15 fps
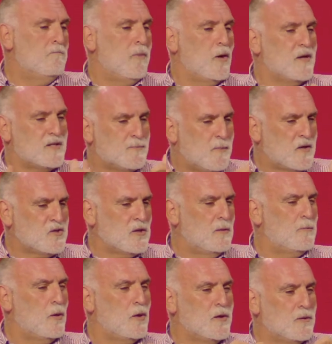very special,
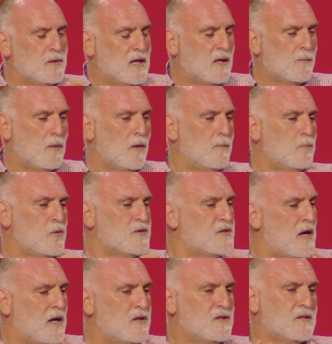very unique, very
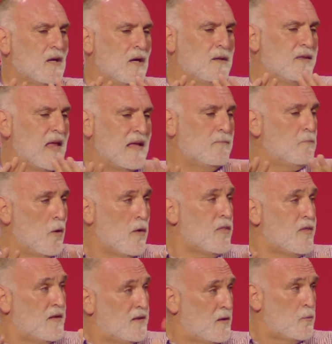precise. And that
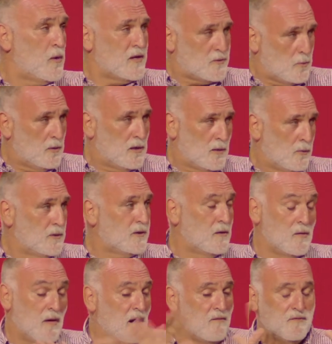month in that restaurant, Le Quilted
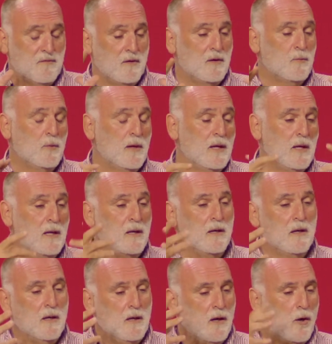Giraffe, it really
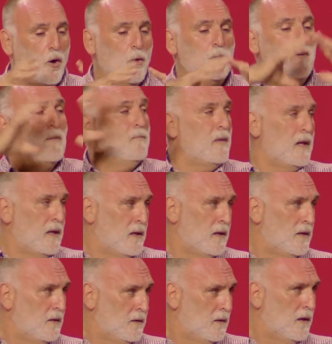opened
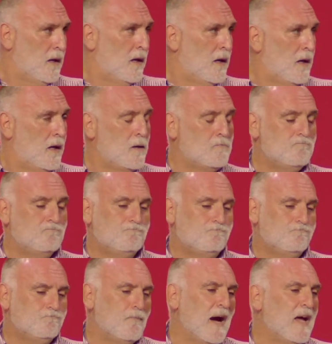me um,
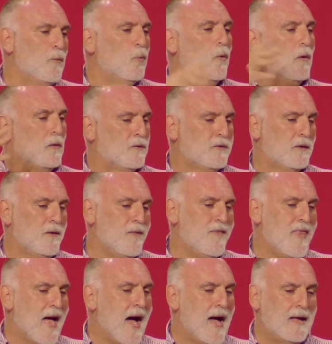my world
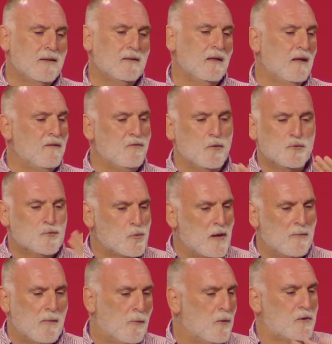that if you
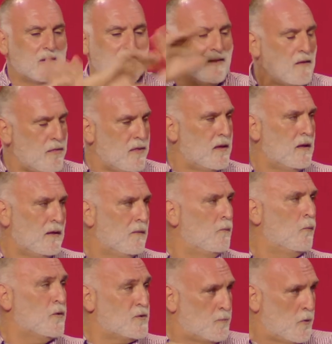dream about anything
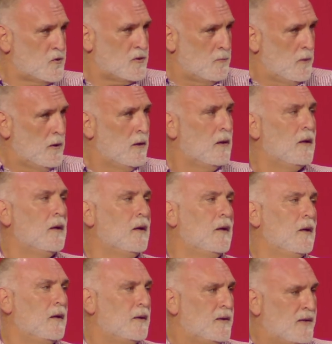was possible. Yeah.
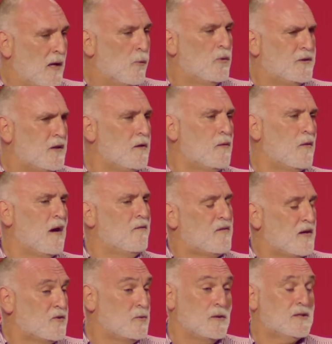The Quilted Giraffe
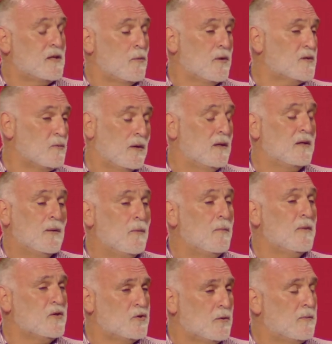actually is a restaurant I never
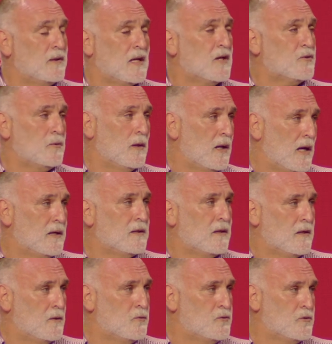mentioned, but actually had a
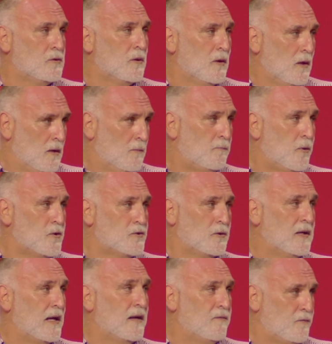huge
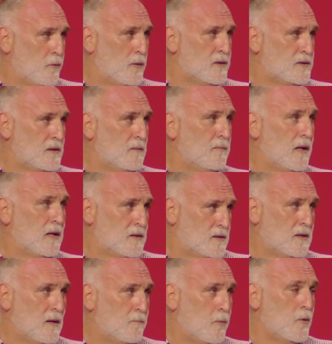personal influence in me as
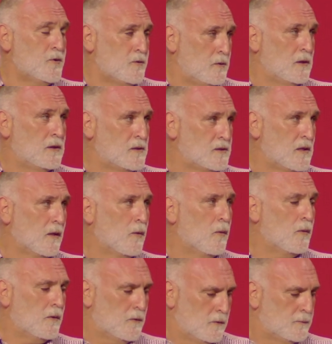a person and as a
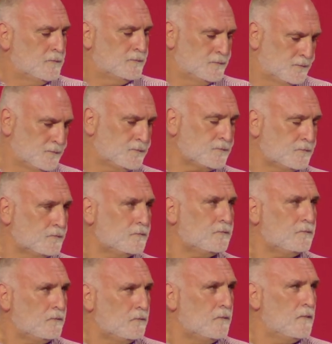cook. Well, I'm glad I
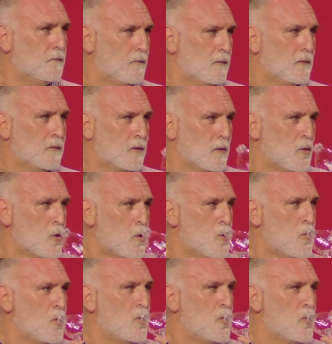mentioned it. My, I, my face